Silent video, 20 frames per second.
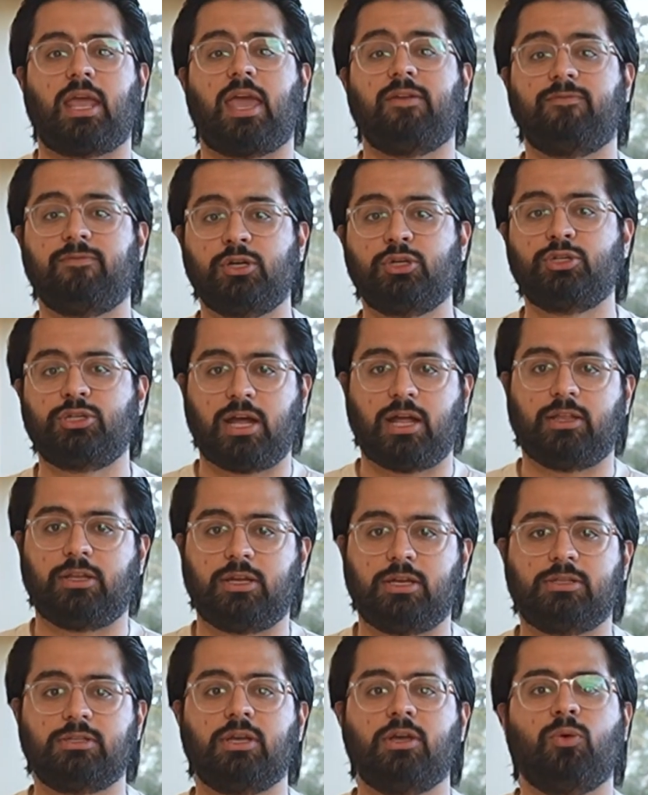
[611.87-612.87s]
and
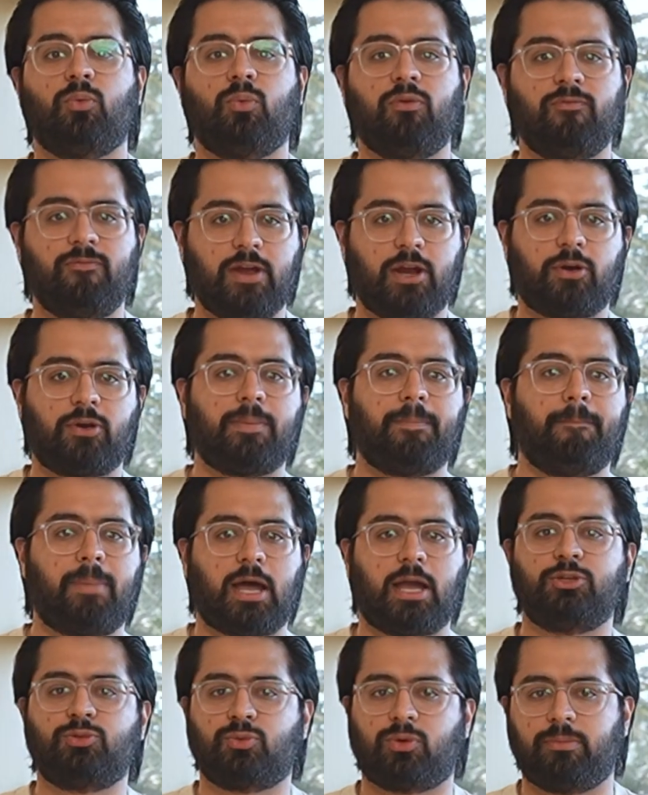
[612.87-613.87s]
functionalities will vary
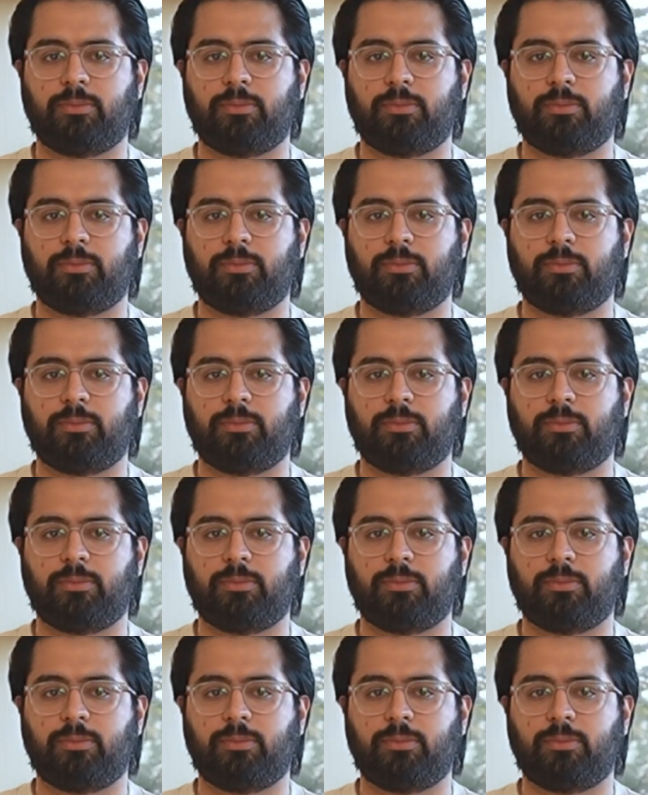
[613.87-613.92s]
by drawer